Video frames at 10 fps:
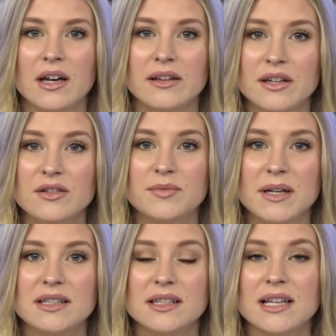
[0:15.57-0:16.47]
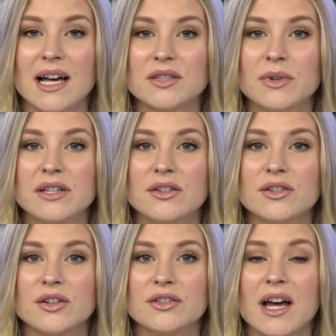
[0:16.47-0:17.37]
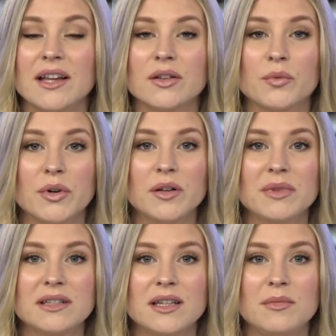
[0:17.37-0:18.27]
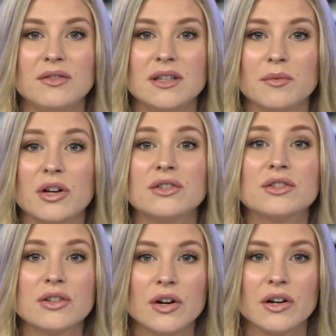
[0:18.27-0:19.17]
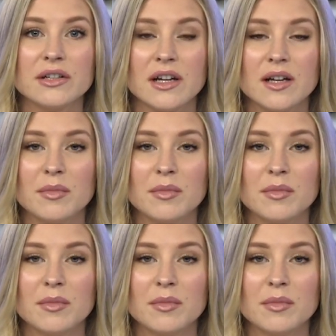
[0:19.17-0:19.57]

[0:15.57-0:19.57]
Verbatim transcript: and the new species has researchers at the Royal BC Museum concerned